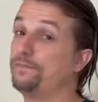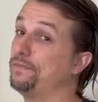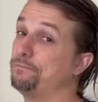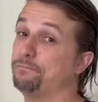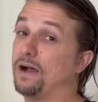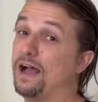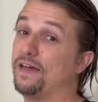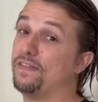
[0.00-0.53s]

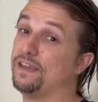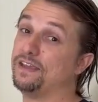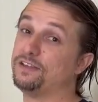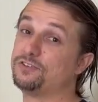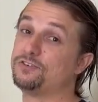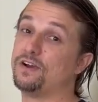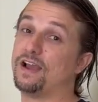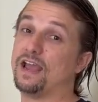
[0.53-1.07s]
My, the
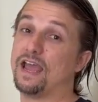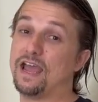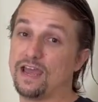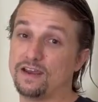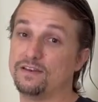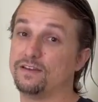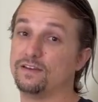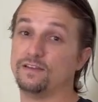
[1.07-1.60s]
issue I
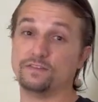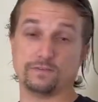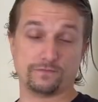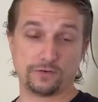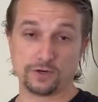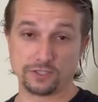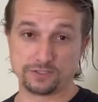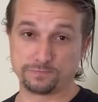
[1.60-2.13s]
had in the
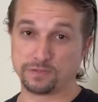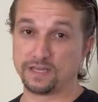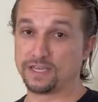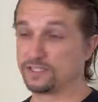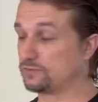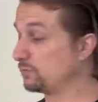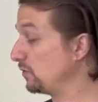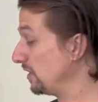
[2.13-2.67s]
first
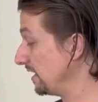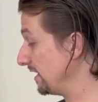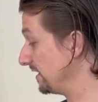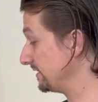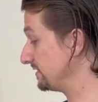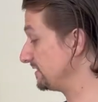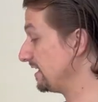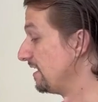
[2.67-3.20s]
place
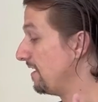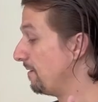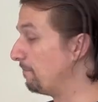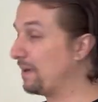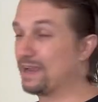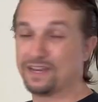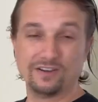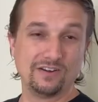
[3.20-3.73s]
was
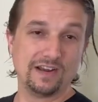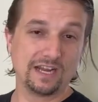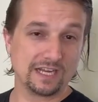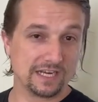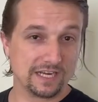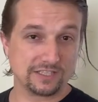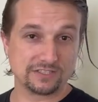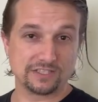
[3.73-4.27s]
my internet
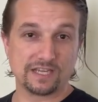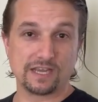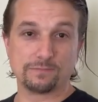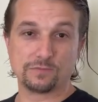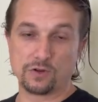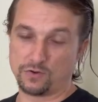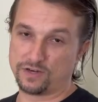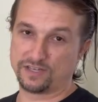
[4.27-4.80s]
connection
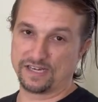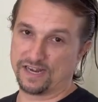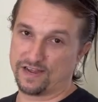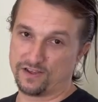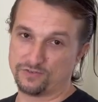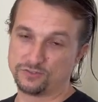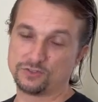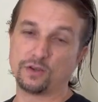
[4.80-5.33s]
kept going
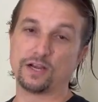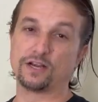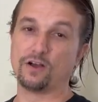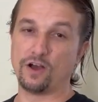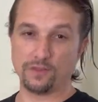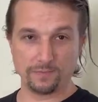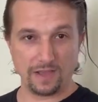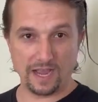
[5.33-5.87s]
down. So I
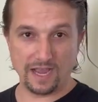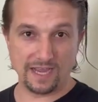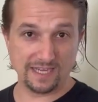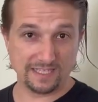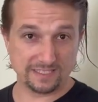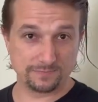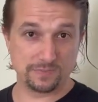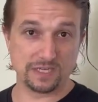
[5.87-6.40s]
called my
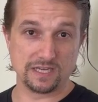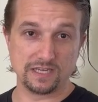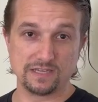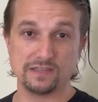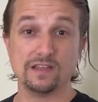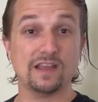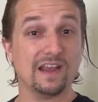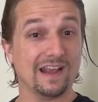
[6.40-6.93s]

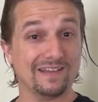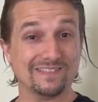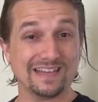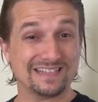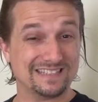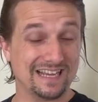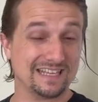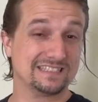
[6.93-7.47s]
ISP and
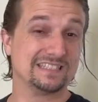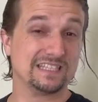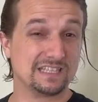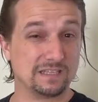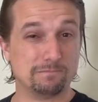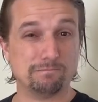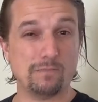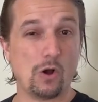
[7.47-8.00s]
they tested
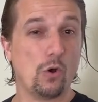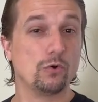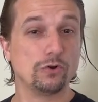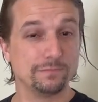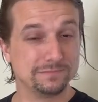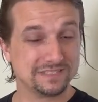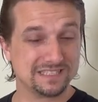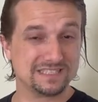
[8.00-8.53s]
the
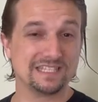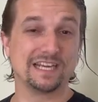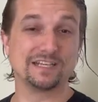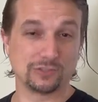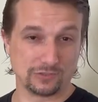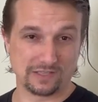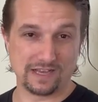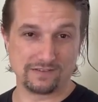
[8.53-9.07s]
modem
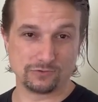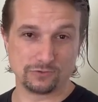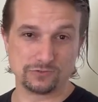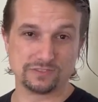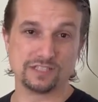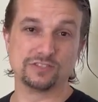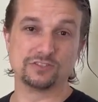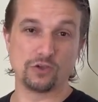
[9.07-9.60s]
signal
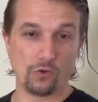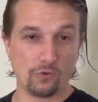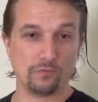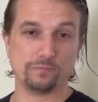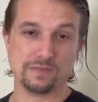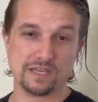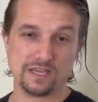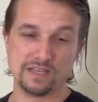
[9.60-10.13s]
levels and
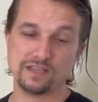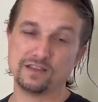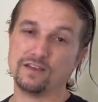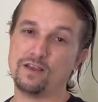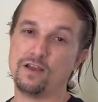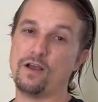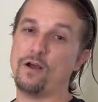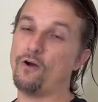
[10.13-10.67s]
told me,
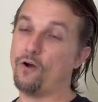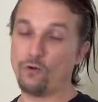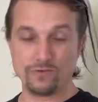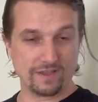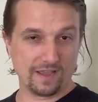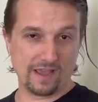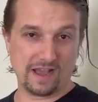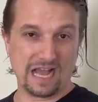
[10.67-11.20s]
oh
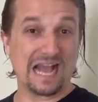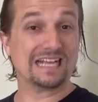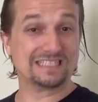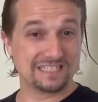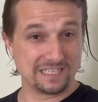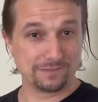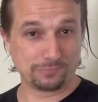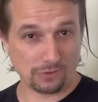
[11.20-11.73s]
yeah, I
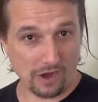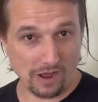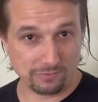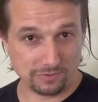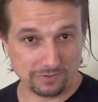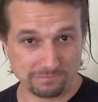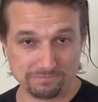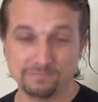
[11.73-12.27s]
see the
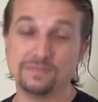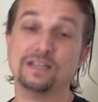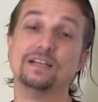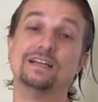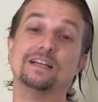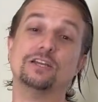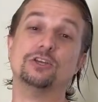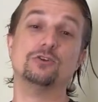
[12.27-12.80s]
problem.
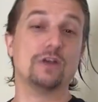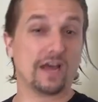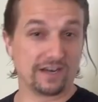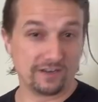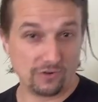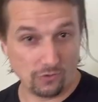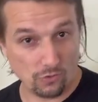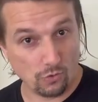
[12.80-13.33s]
You got
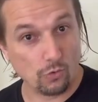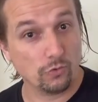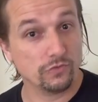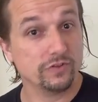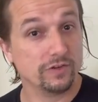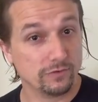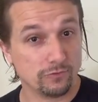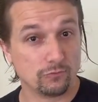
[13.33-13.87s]
an
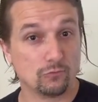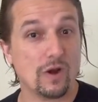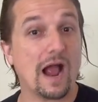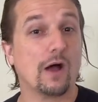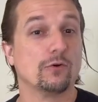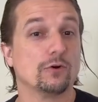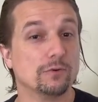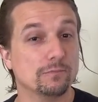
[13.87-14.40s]
old
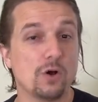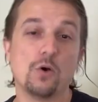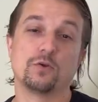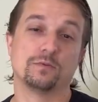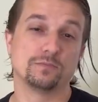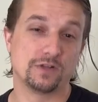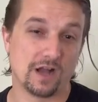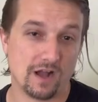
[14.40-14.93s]
router
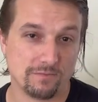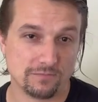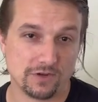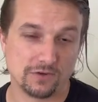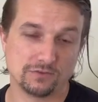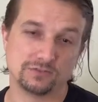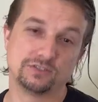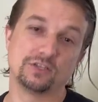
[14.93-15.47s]
modem
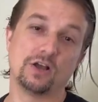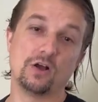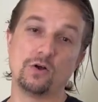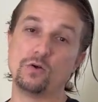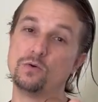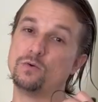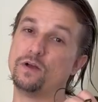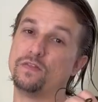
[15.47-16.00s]
combo.
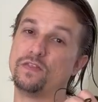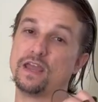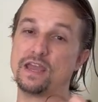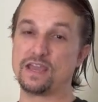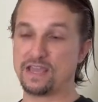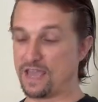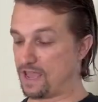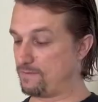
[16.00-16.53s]
So
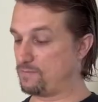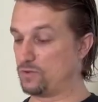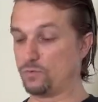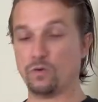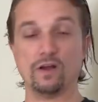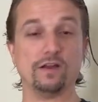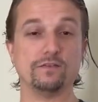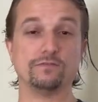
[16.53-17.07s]
they gave me
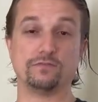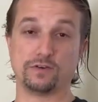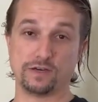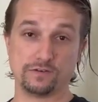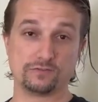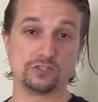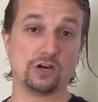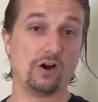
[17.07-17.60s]
one free
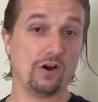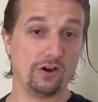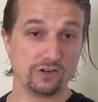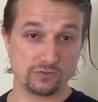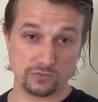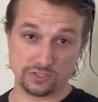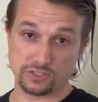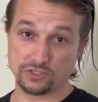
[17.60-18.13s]
of
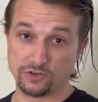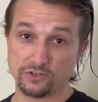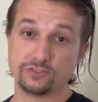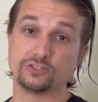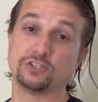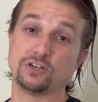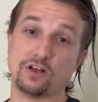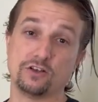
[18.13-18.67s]
charge, which
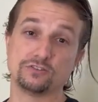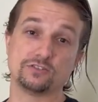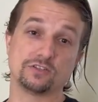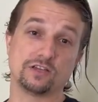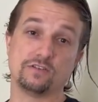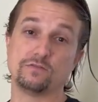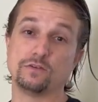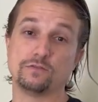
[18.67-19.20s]
yours should also
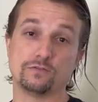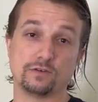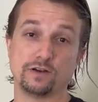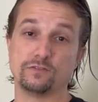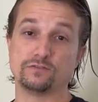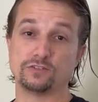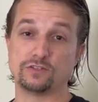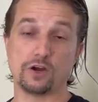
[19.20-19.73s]
give you free
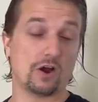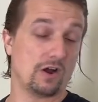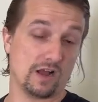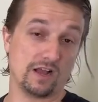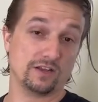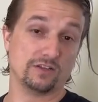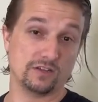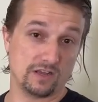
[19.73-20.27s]
of
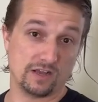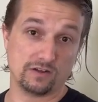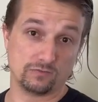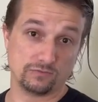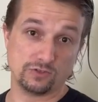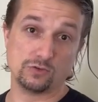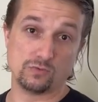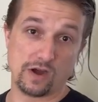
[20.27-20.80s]
uh, a
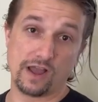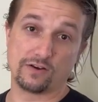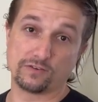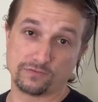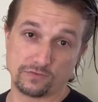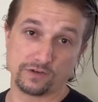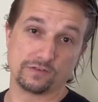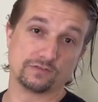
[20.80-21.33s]
new router
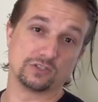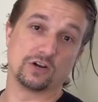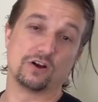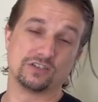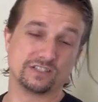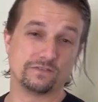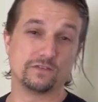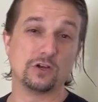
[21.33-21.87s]
free of
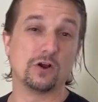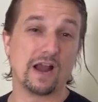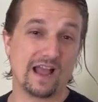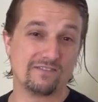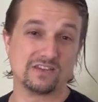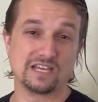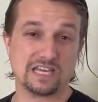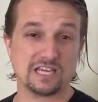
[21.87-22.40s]
charge if you're
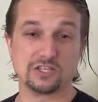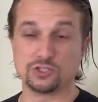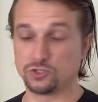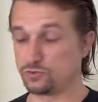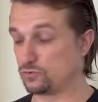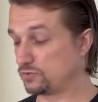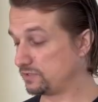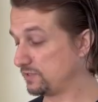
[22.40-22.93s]
having
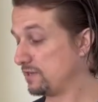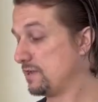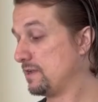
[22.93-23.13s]
issues.